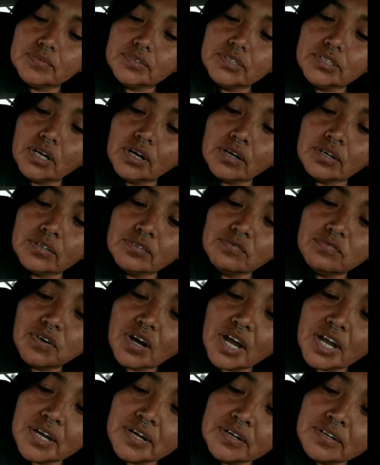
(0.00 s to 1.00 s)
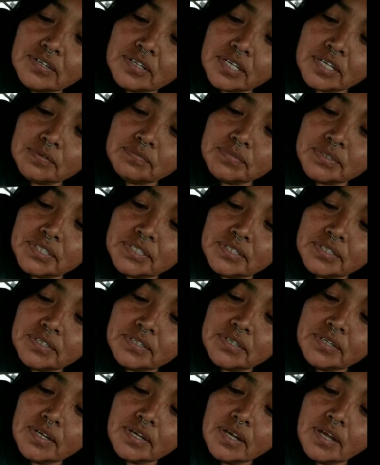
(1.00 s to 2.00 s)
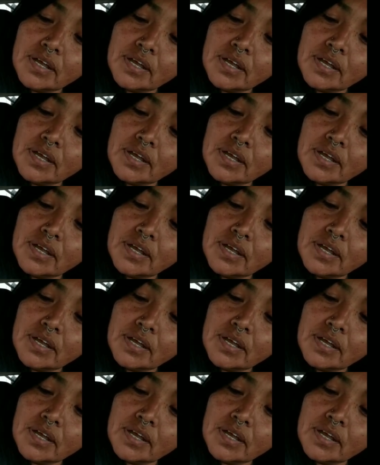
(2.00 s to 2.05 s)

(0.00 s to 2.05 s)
John Fire Lame Deer.